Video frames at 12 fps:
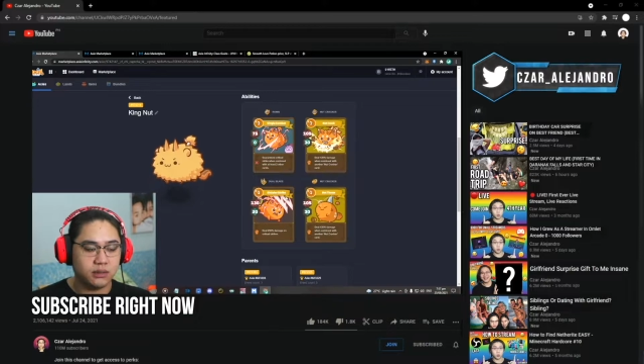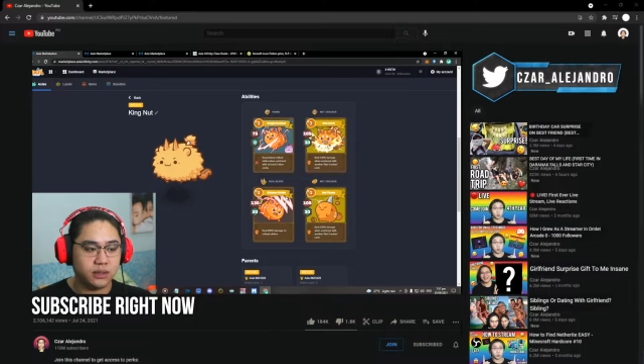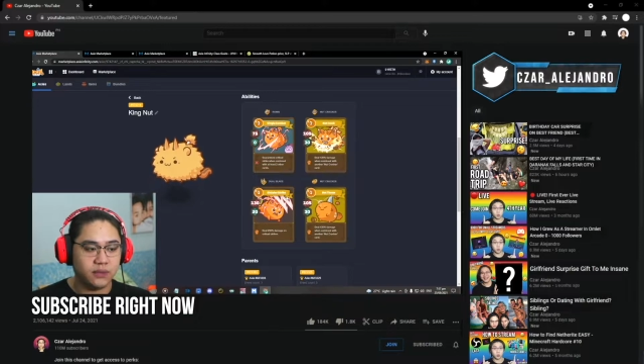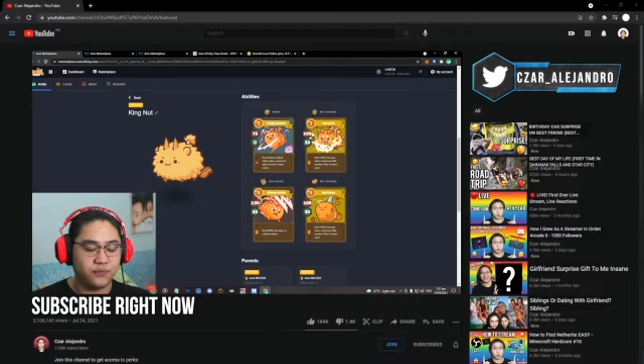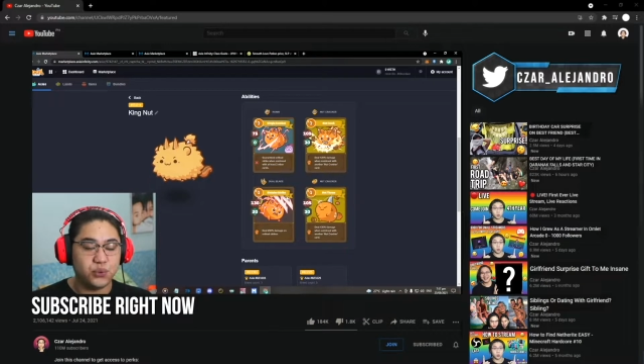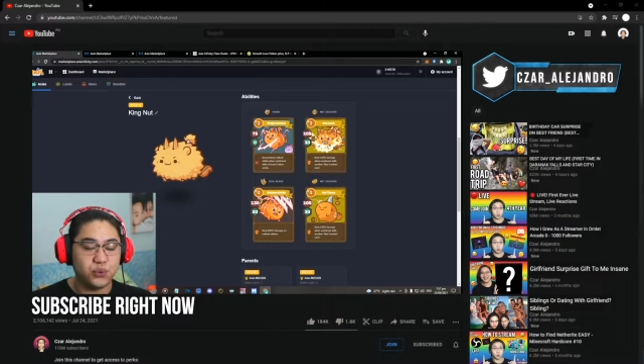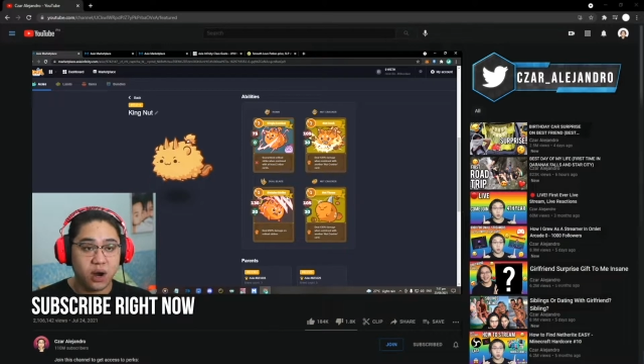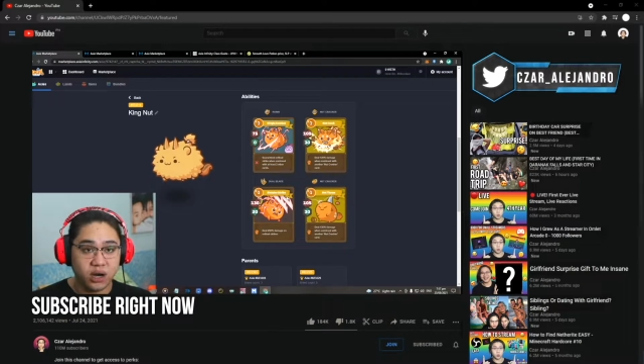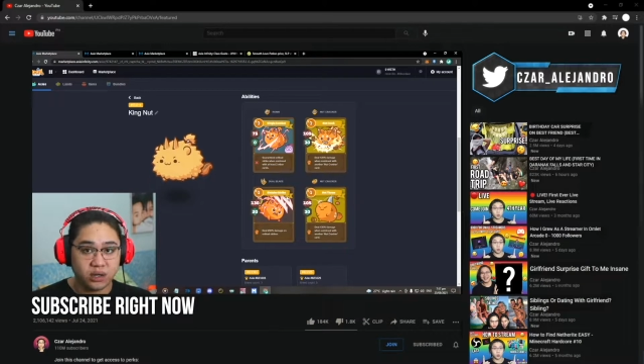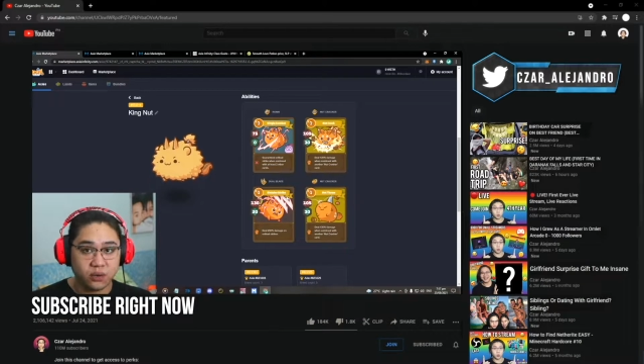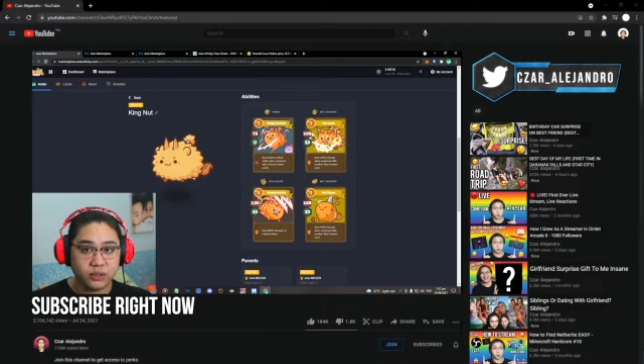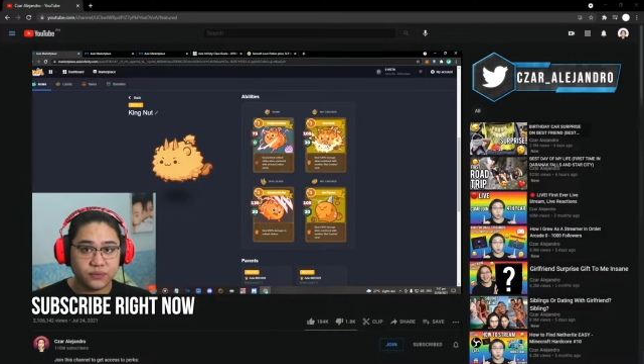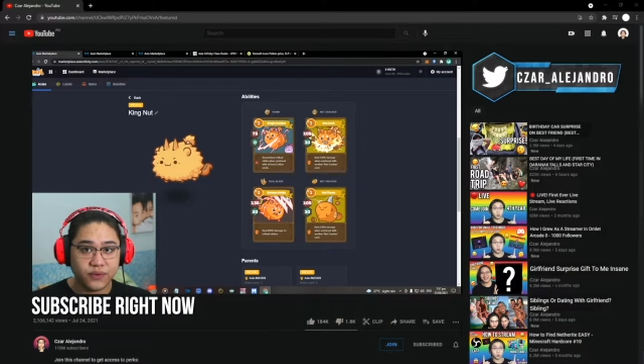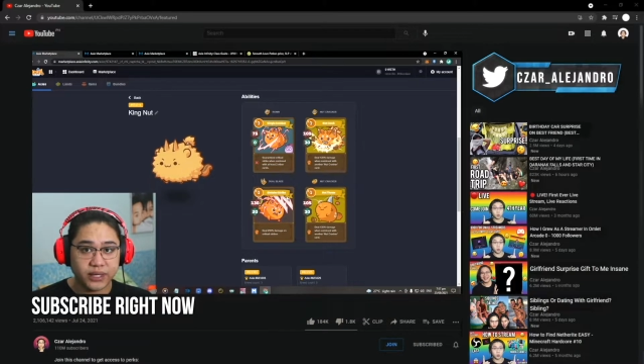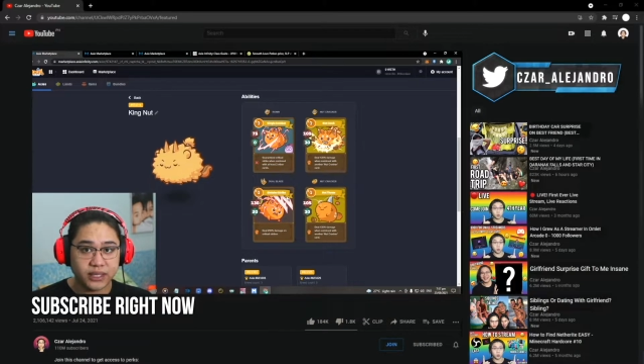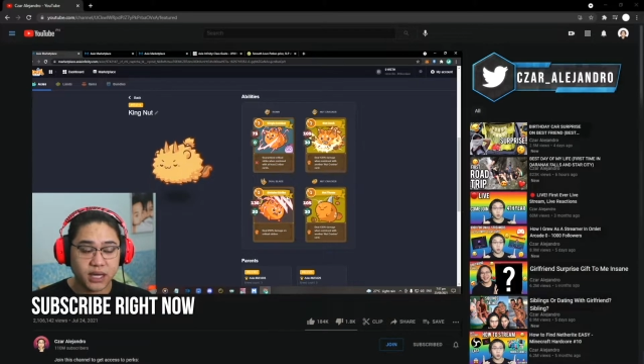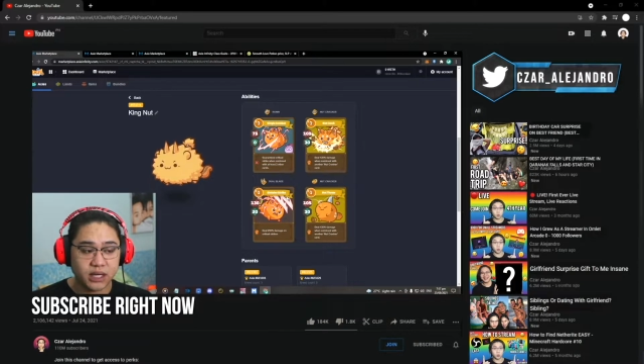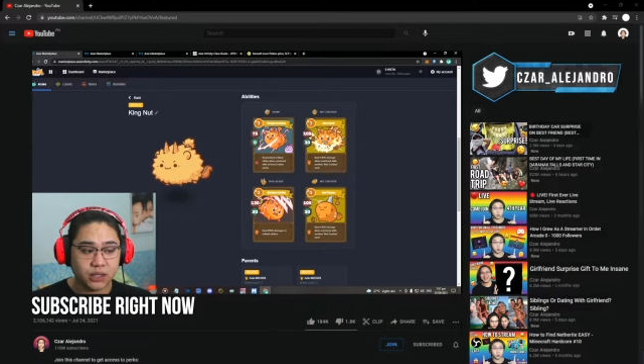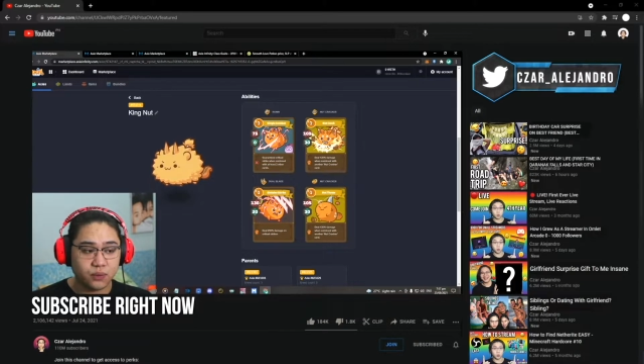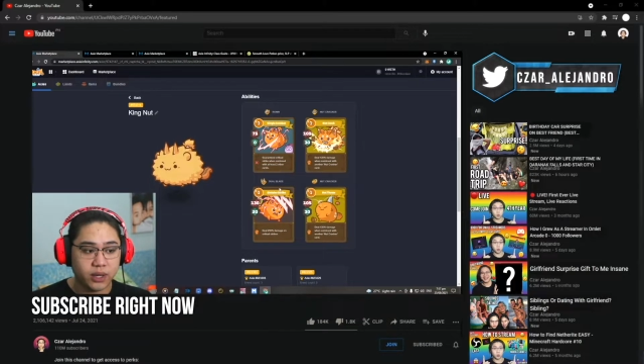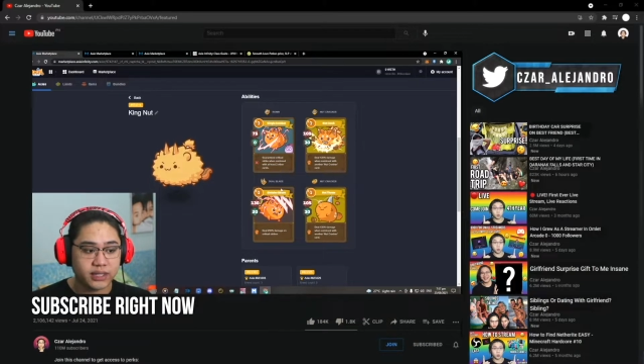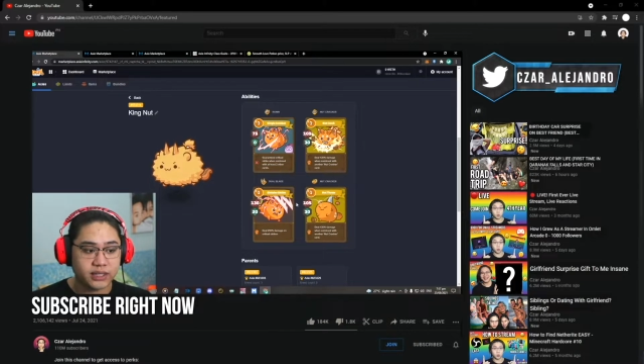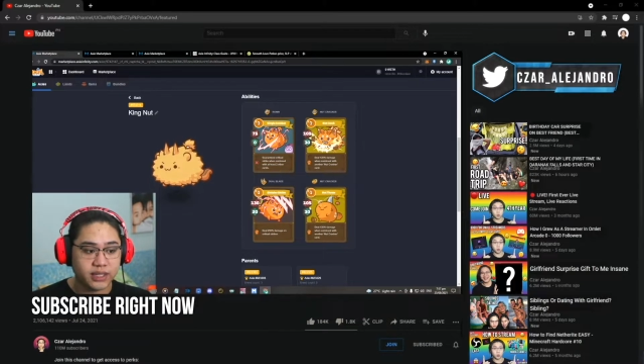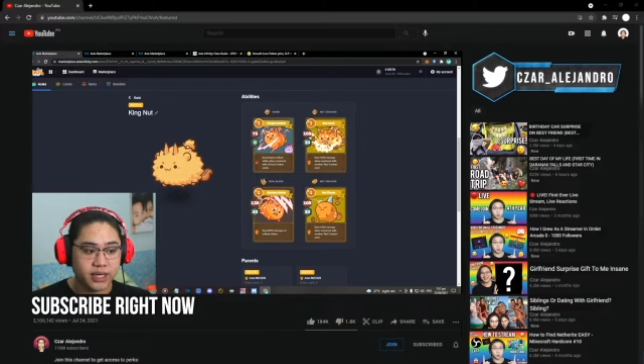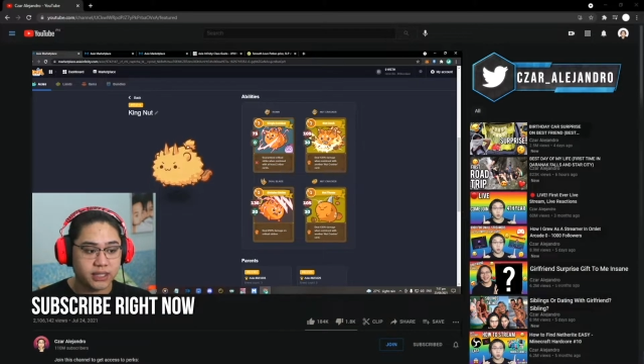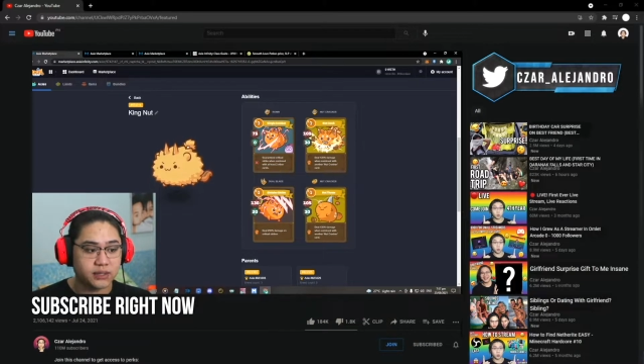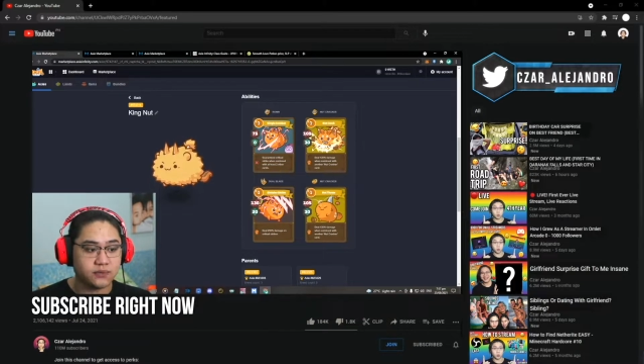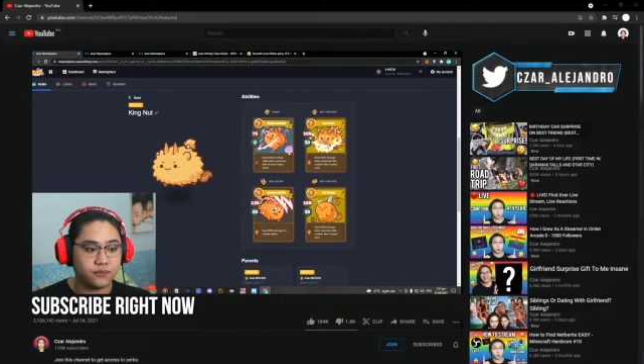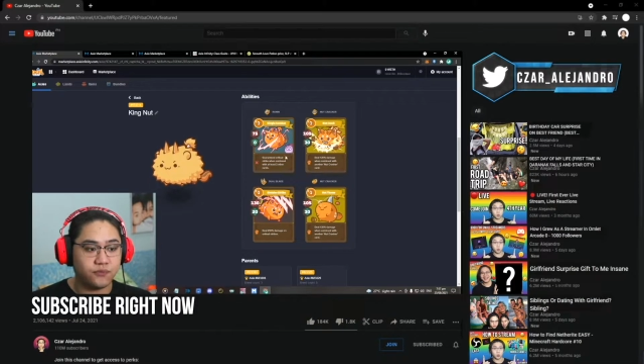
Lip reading: If you are going to fight an Aqua, it takes